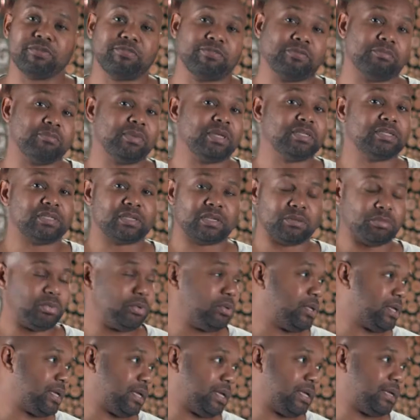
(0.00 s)
for me to
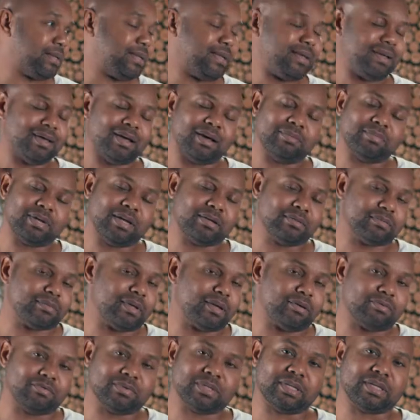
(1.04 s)
communicate. I'm not, I
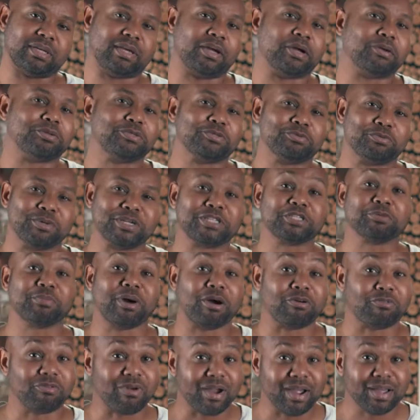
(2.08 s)
don't really care too much about
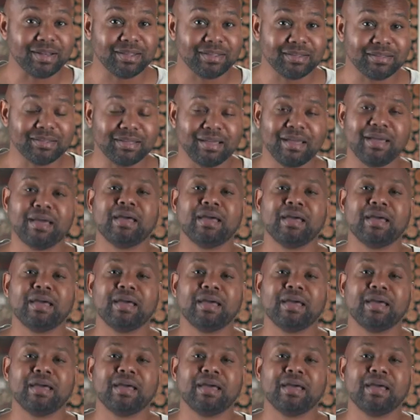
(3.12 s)
writing.